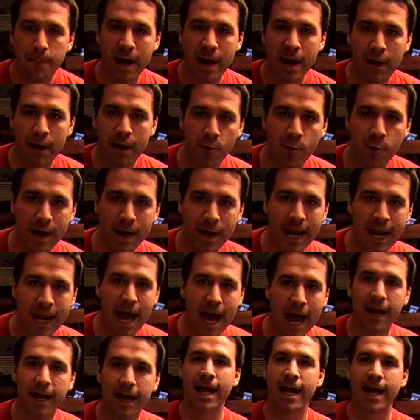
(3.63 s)

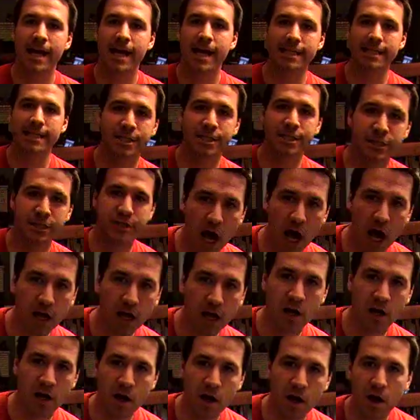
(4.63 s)

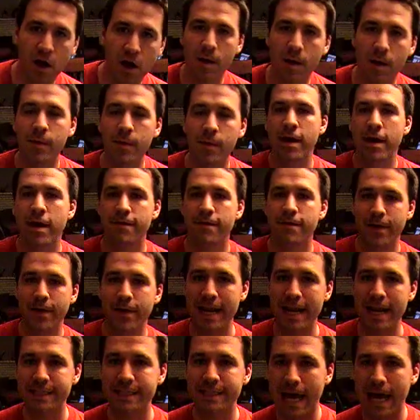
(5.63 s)
Pyromaniac.com
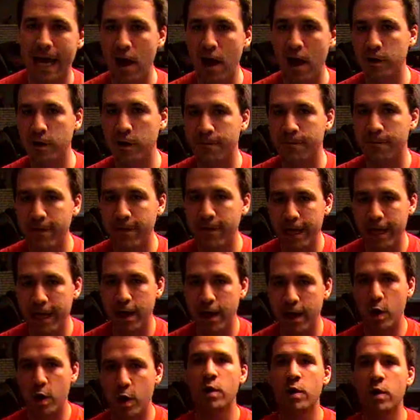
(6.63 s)
Fantasy Outlook
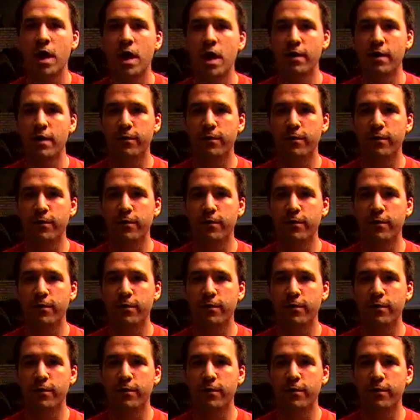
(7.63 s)
video